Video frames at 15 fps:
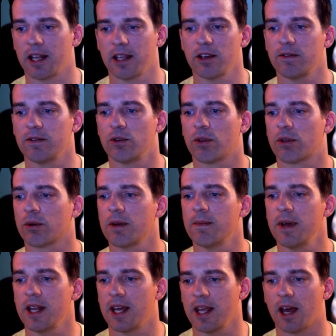I think you can even do
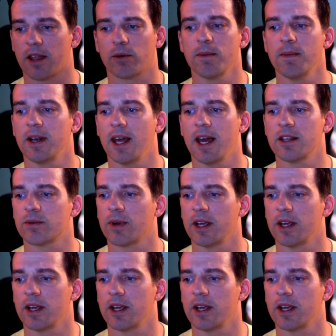3-minute. Yeah, 3-minute ads